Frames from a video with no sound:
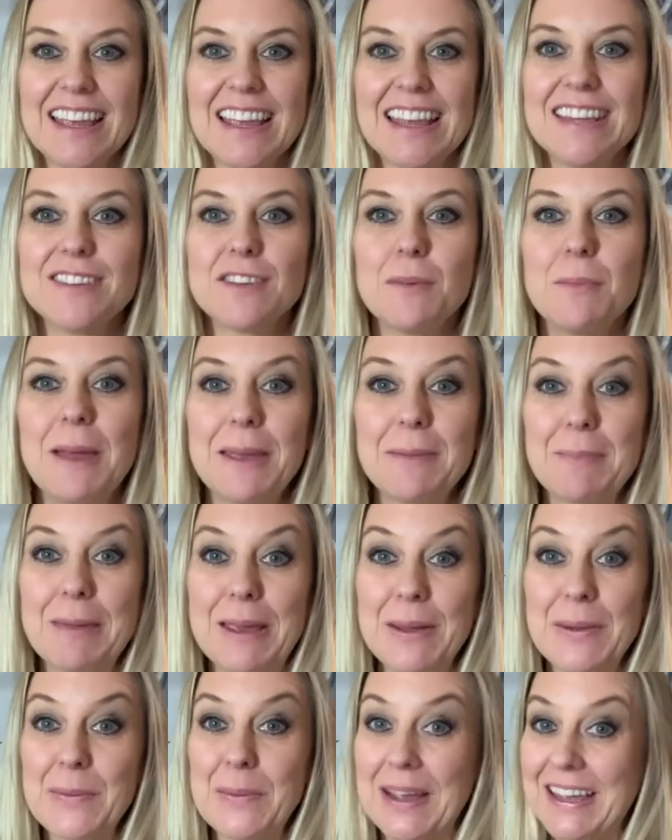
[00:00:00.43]
Is your
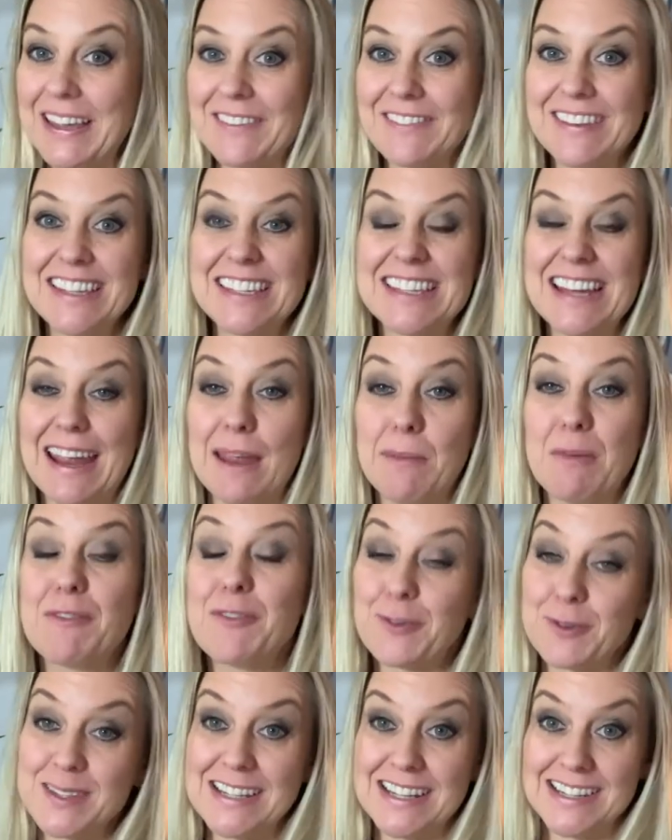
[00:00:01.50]
baby waking for the day
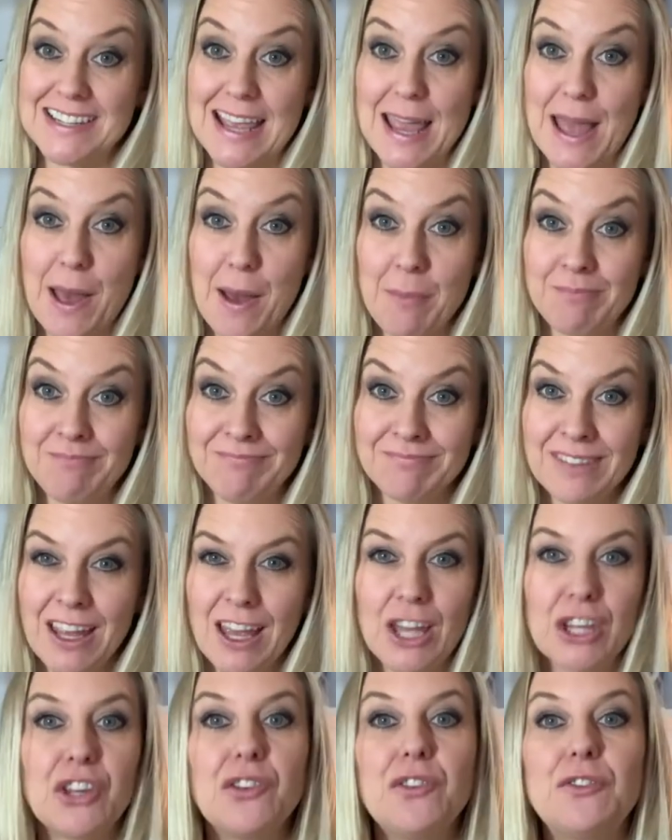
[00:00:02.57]
before 6 a.m.?
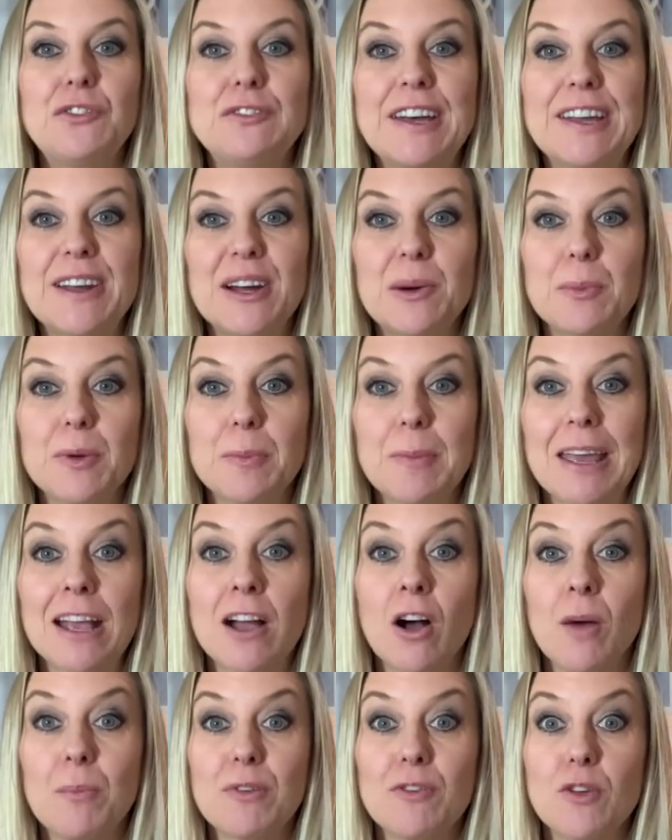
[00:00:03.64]
Are you fed up with
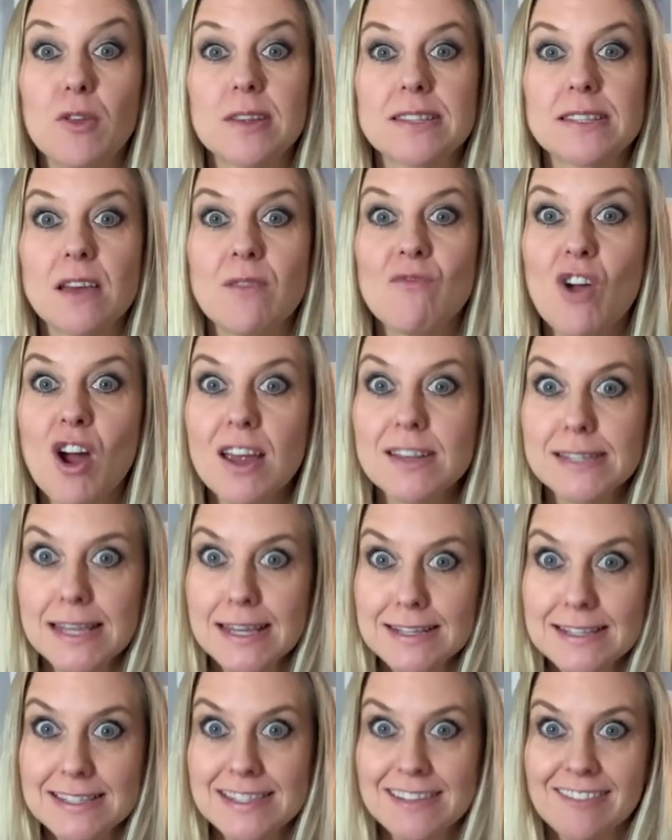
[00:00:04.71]
being up before the sun
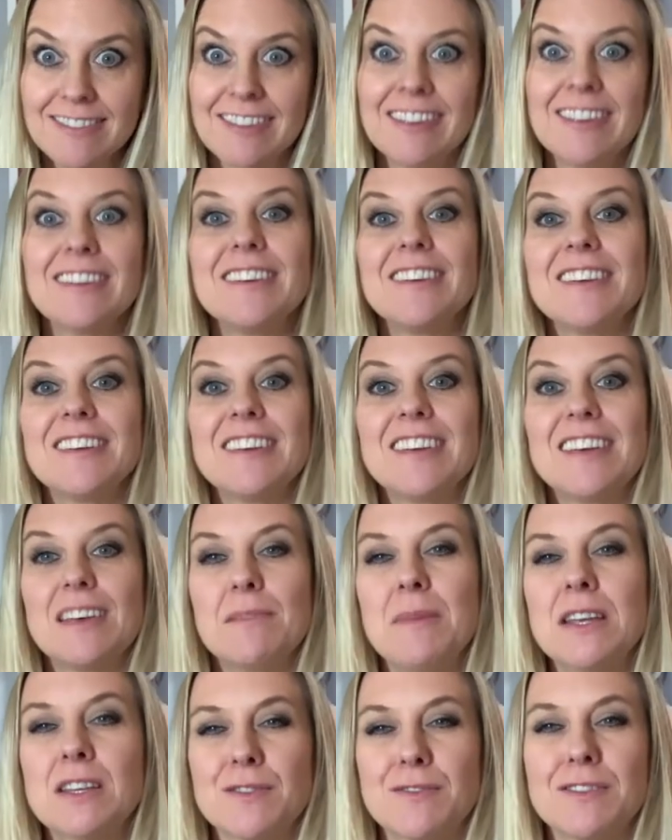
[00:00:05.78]
rises? It
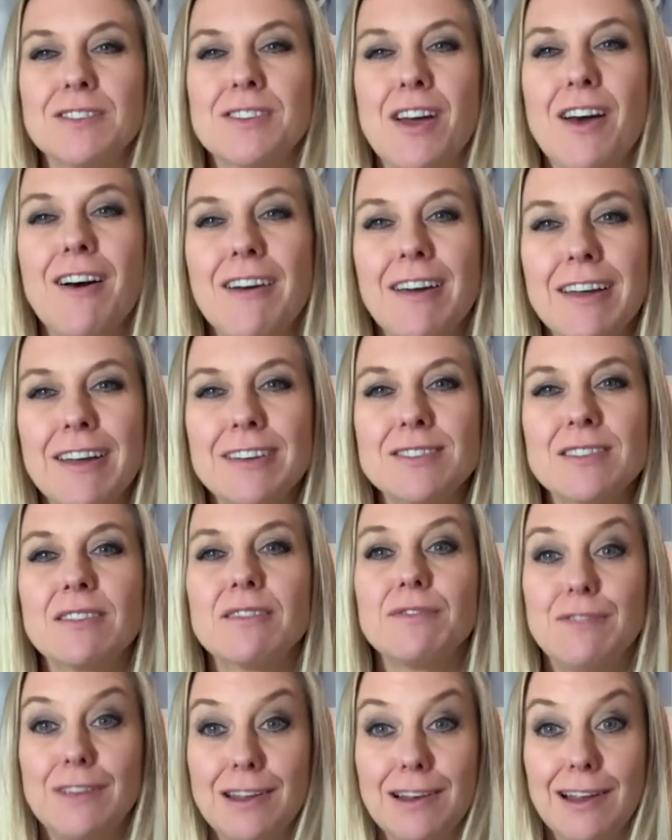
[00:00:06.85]
makes for a tired
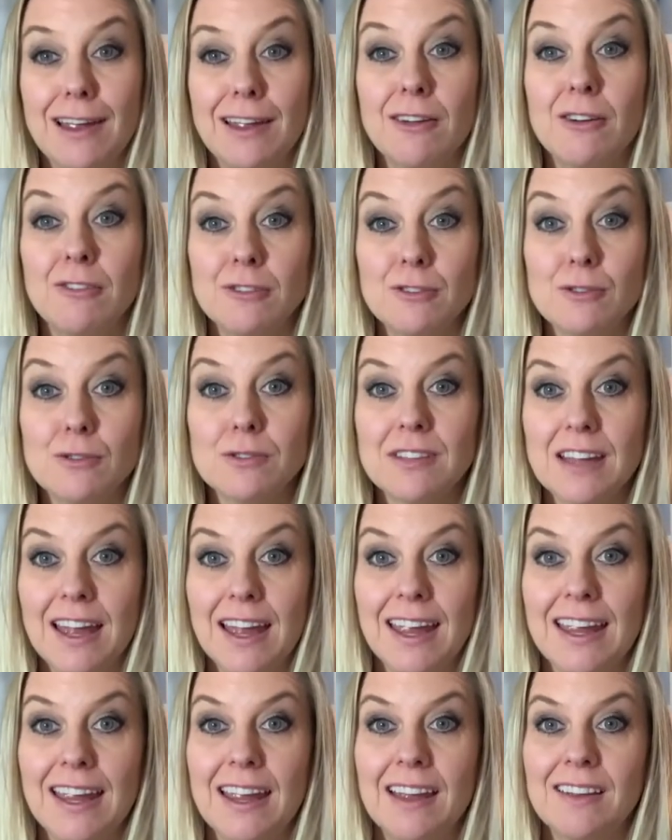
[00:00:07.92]
feeling all
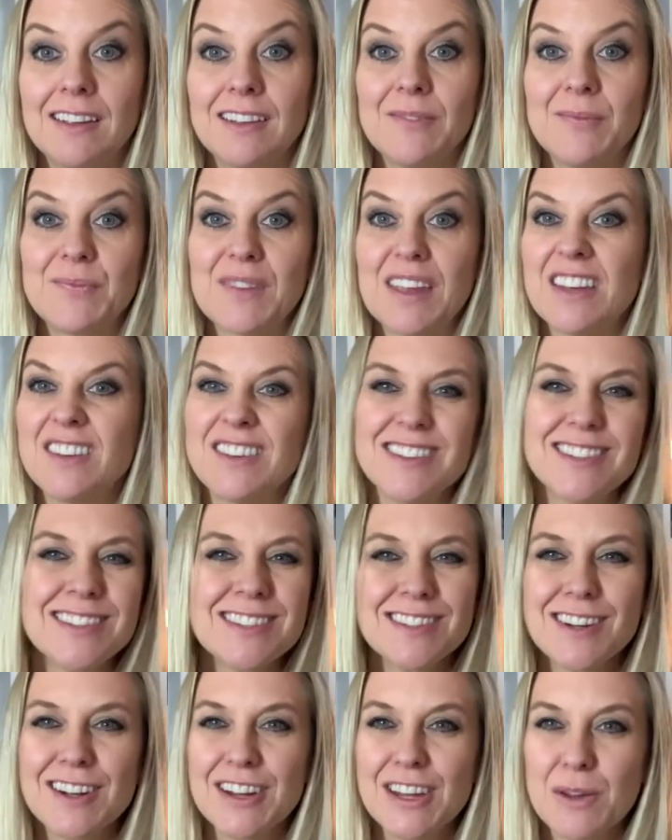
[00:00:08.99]
day and doesn't
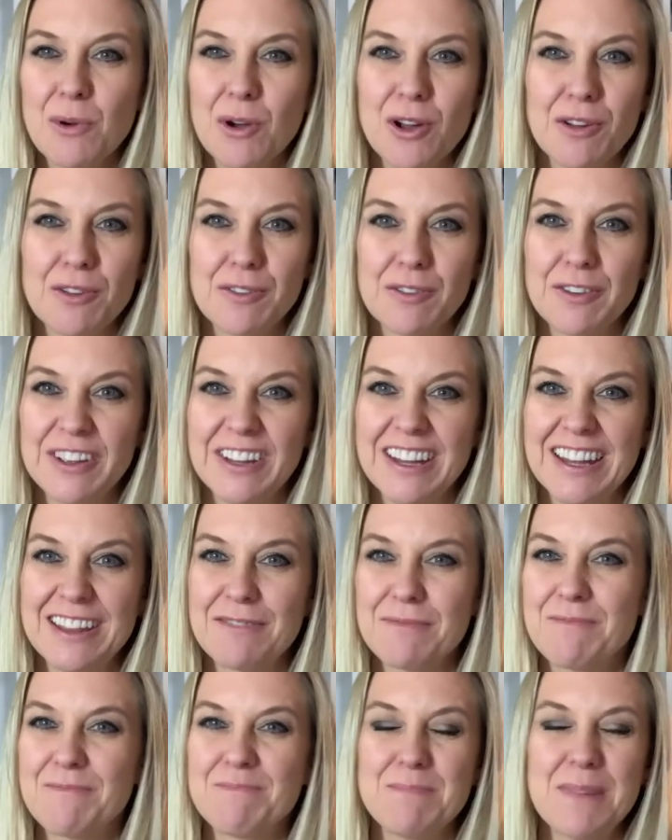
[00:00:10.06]
start you off in
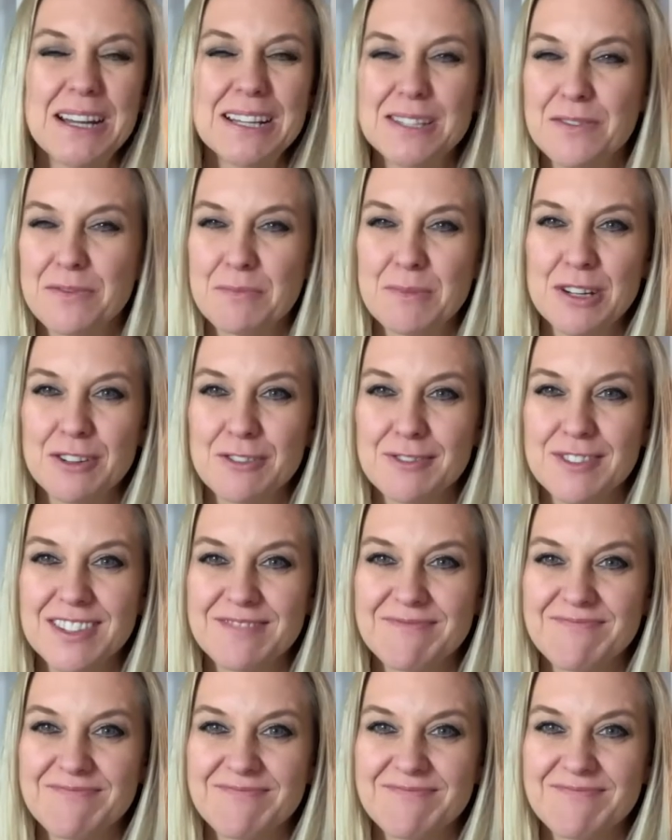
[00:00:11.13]
the best of moods.